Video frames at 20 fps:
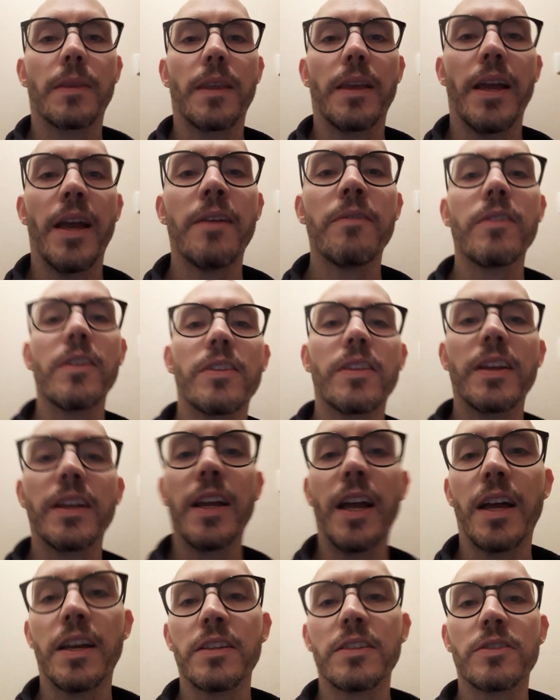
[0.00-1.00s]
everything
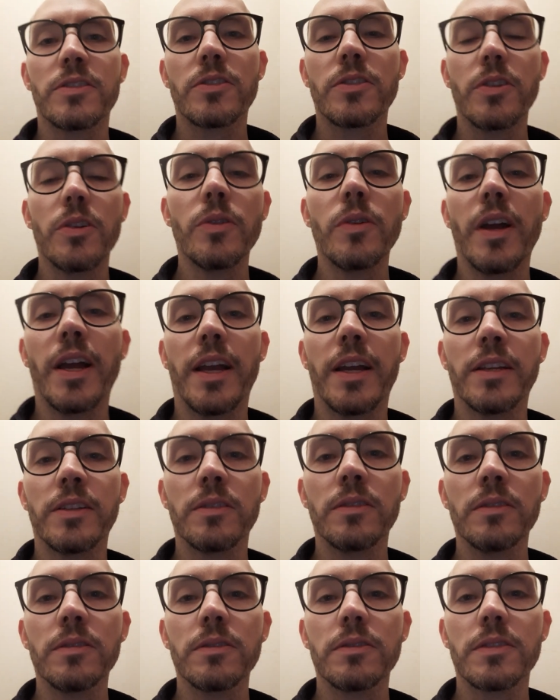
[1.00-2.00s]
has two
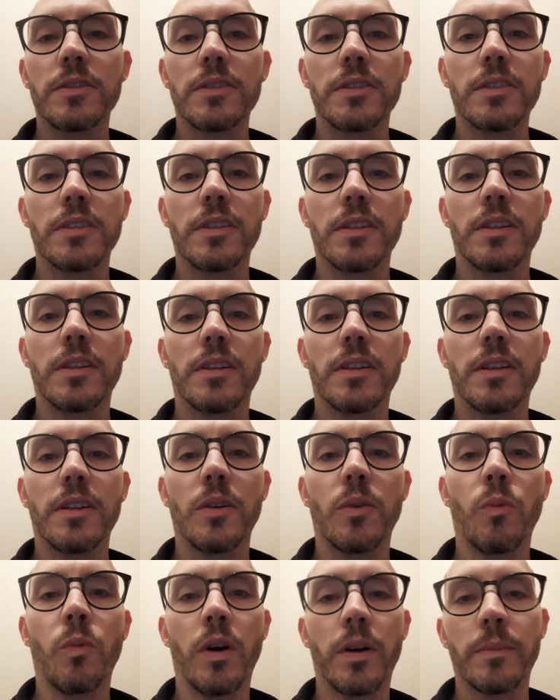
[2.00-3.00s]
handles,
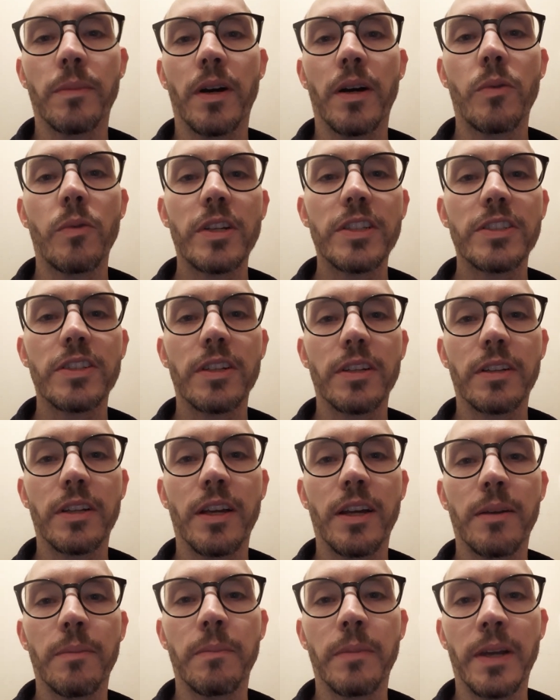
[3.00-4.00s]
one by which it
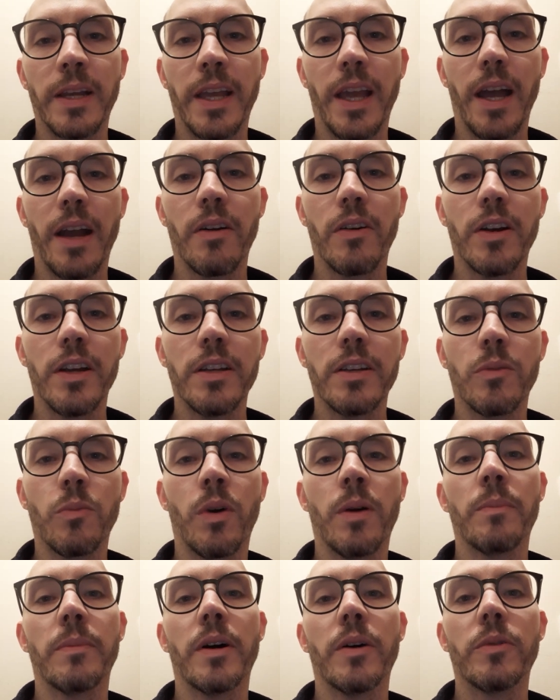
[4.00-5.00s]
can be carried and
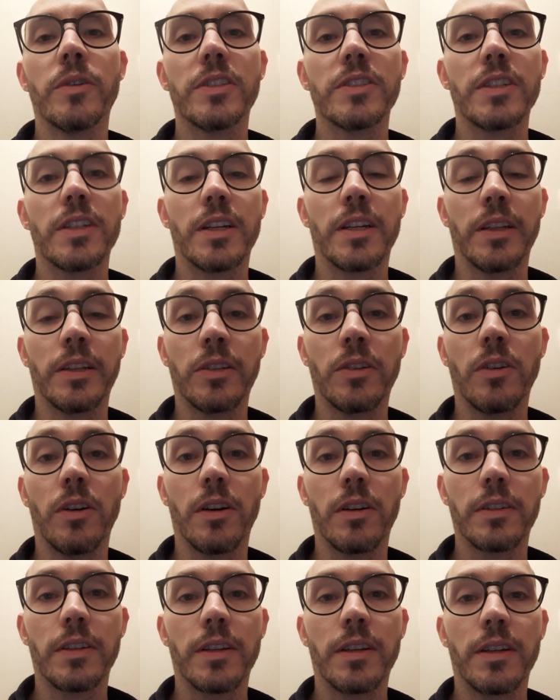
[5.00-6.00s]
one by which it
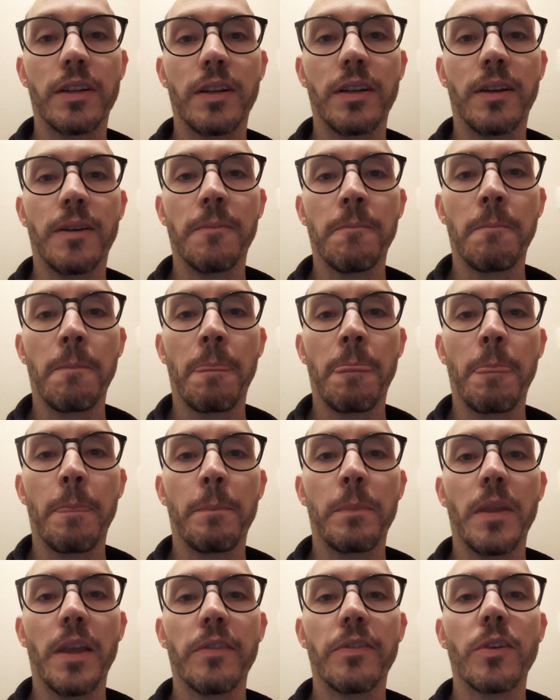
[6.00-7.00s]
cannot.
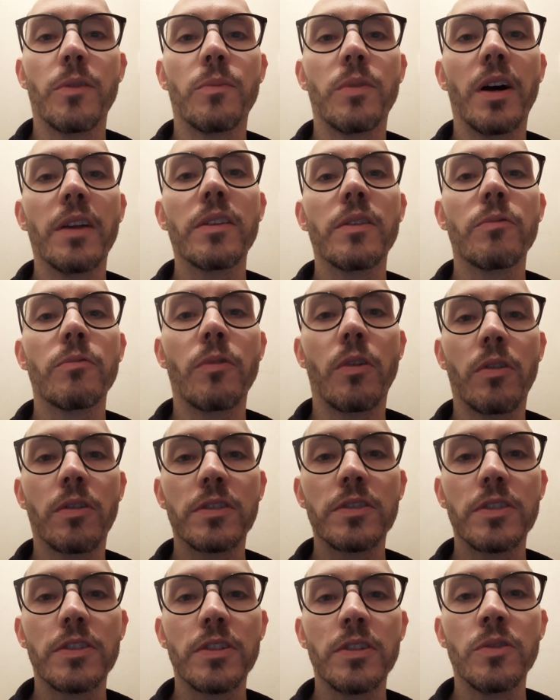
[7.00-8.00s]
If your brother
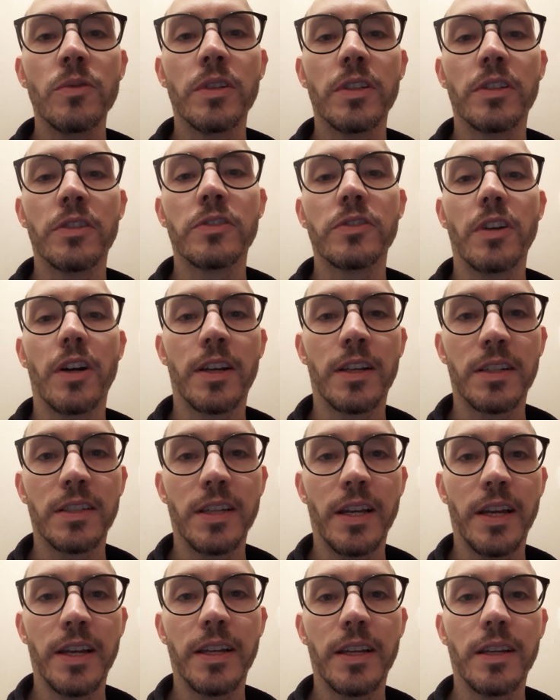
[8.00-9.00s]
wrongs you and you try to
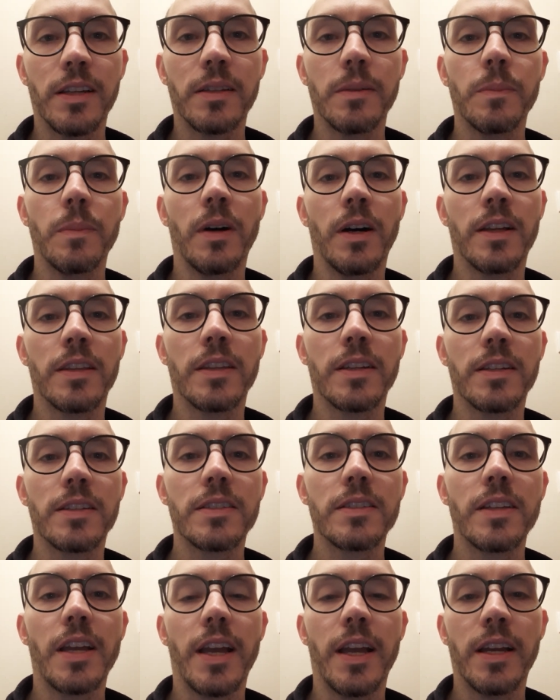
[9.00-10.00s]
take it by this
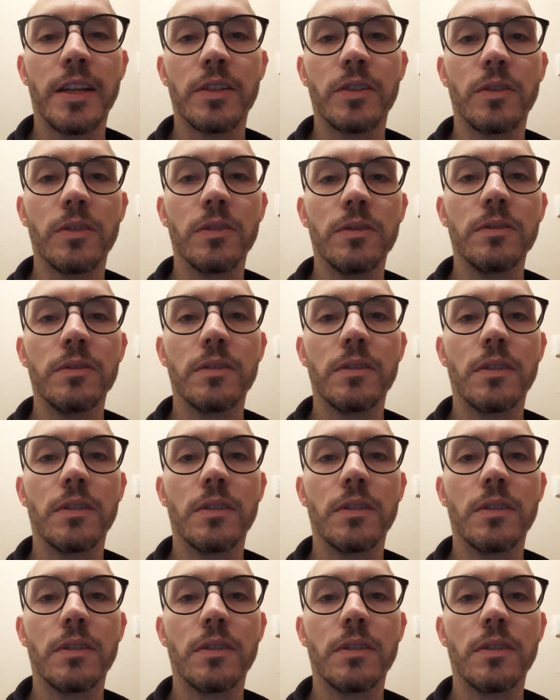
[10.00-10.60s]
handle,